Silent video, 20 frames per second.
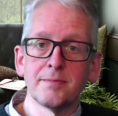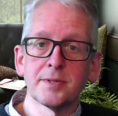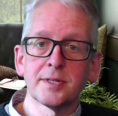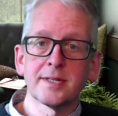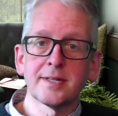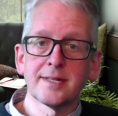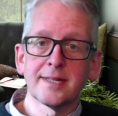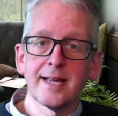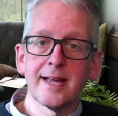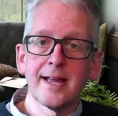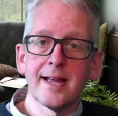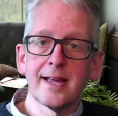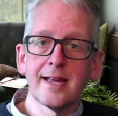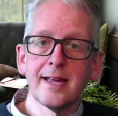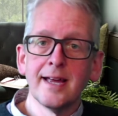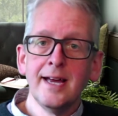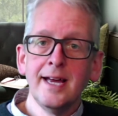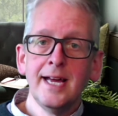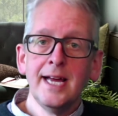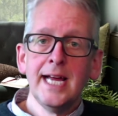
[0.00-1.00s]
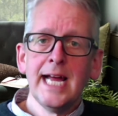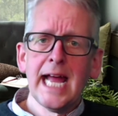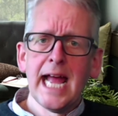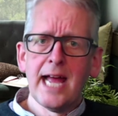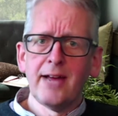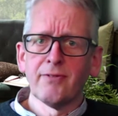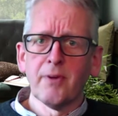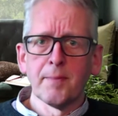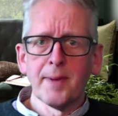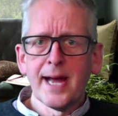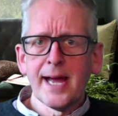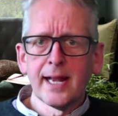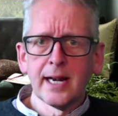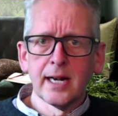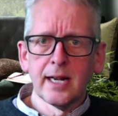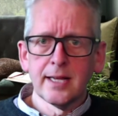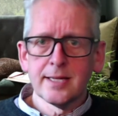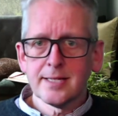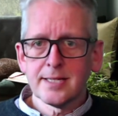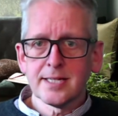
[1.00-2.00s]
say. If a man
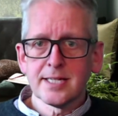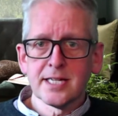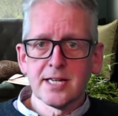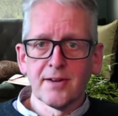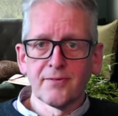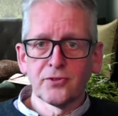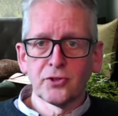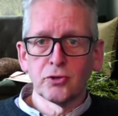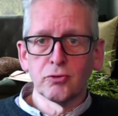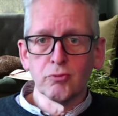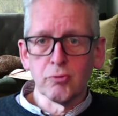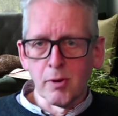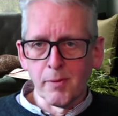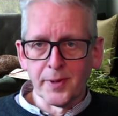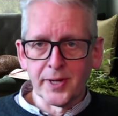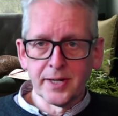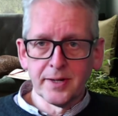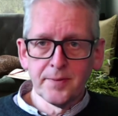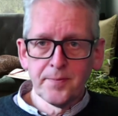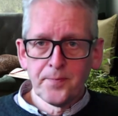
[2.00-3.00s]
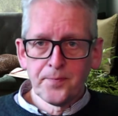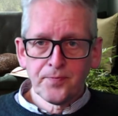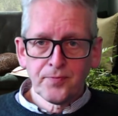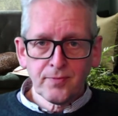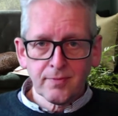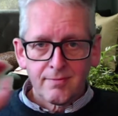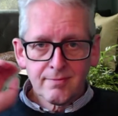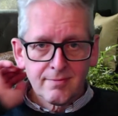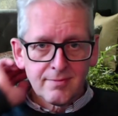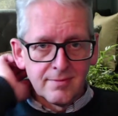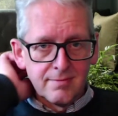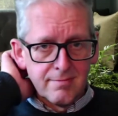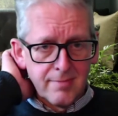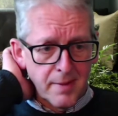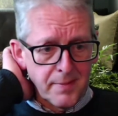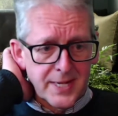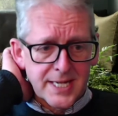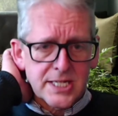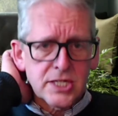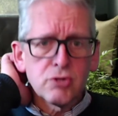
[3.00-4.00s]
lusts after a woman,
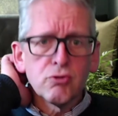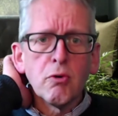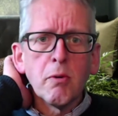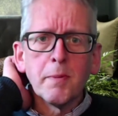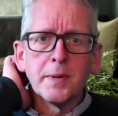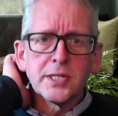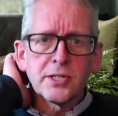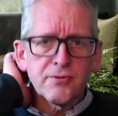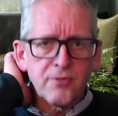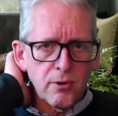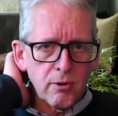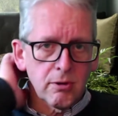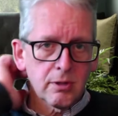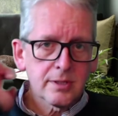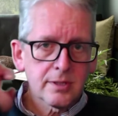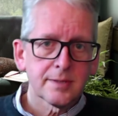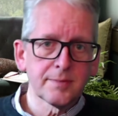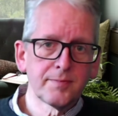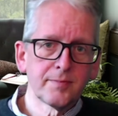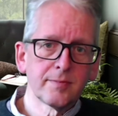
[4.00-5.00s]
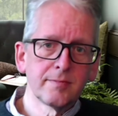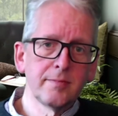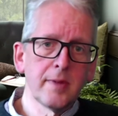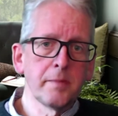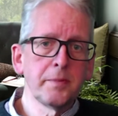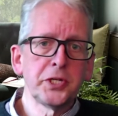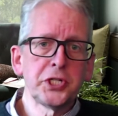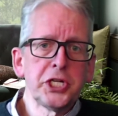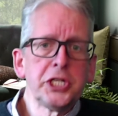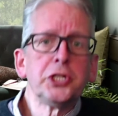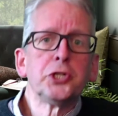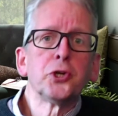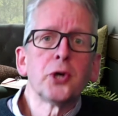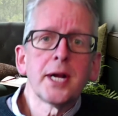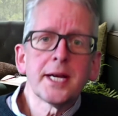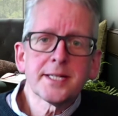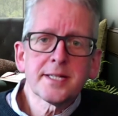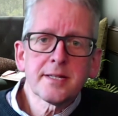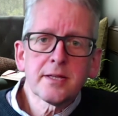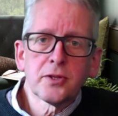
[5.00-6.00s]
maybe it's the woman's fault. Maybe she
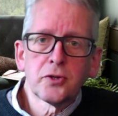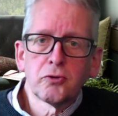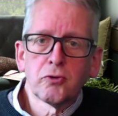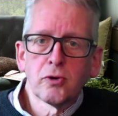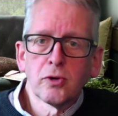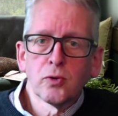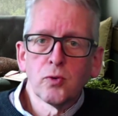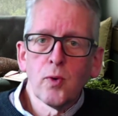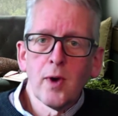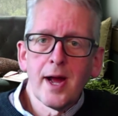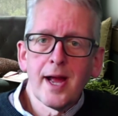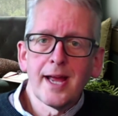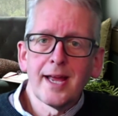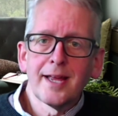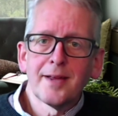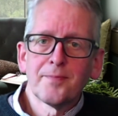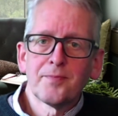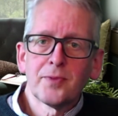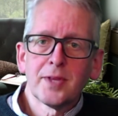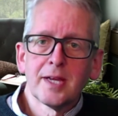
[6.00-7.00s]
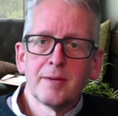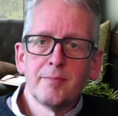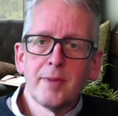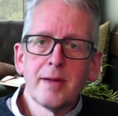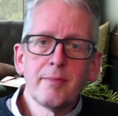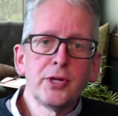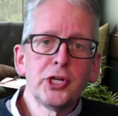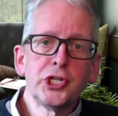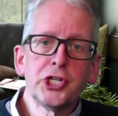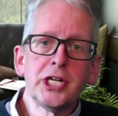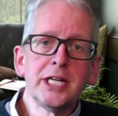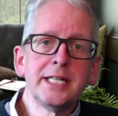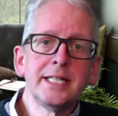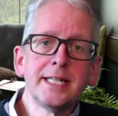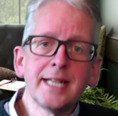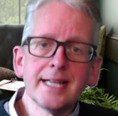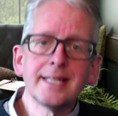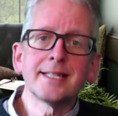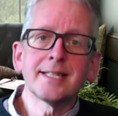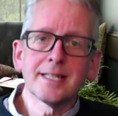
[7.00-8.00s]
dressed the wrong way. Maybe she
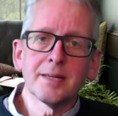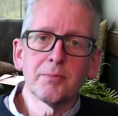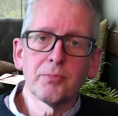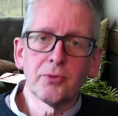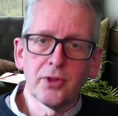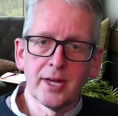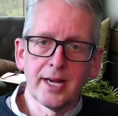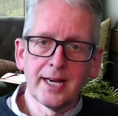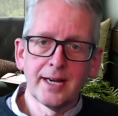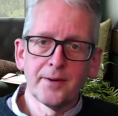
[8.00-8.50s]
did something.